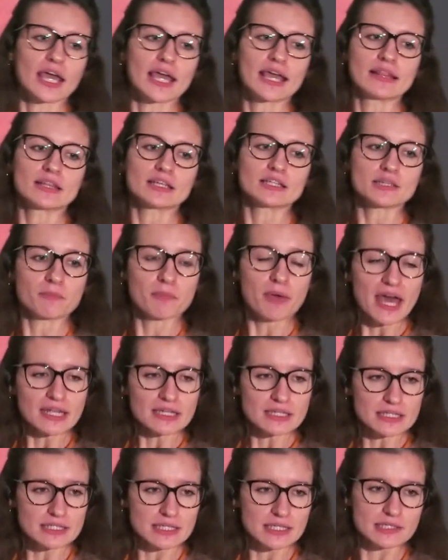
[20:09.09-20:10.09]
In the
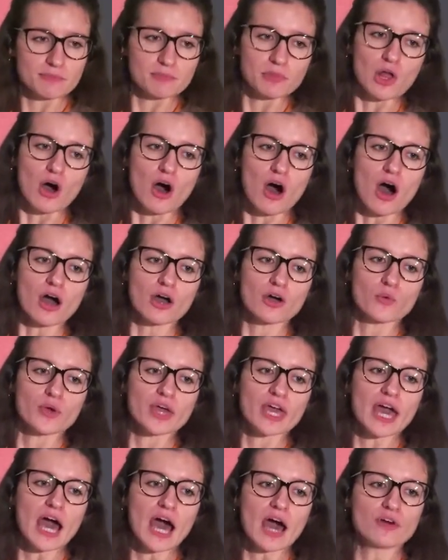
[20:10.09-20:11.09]
dependencies block,
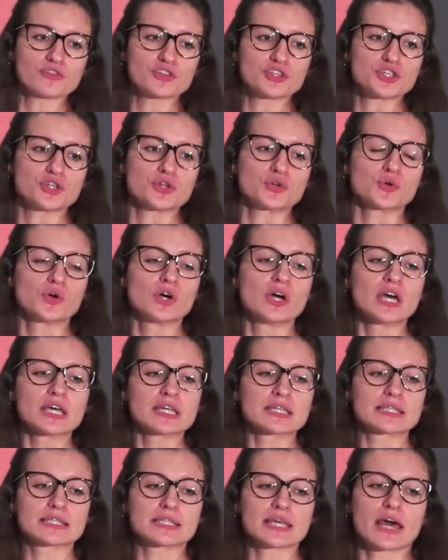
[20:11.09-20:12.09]
we have to
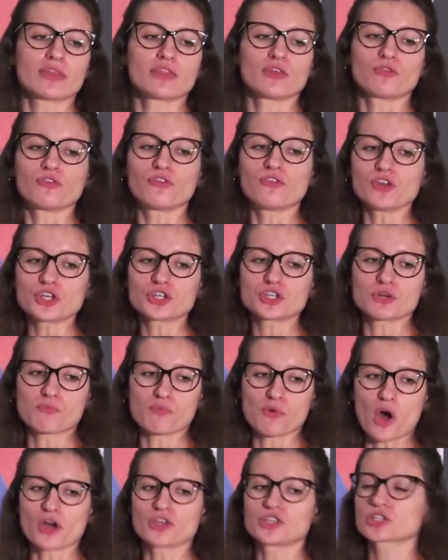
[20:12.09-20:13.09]
set the feature
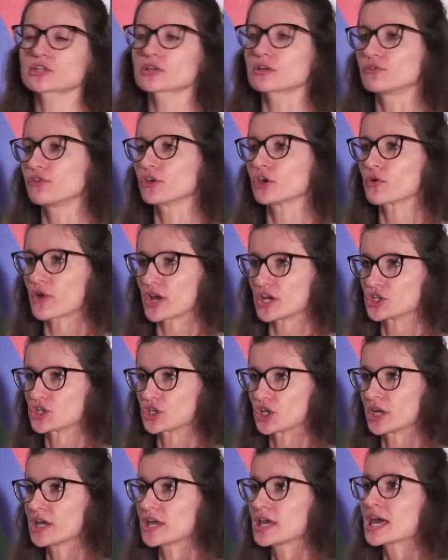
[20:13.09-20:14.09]
project
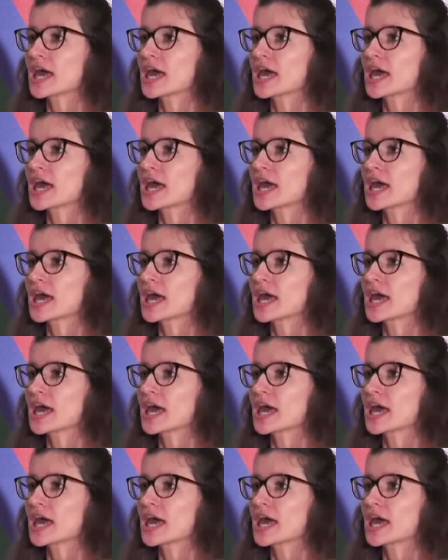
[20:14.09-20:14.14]
configuration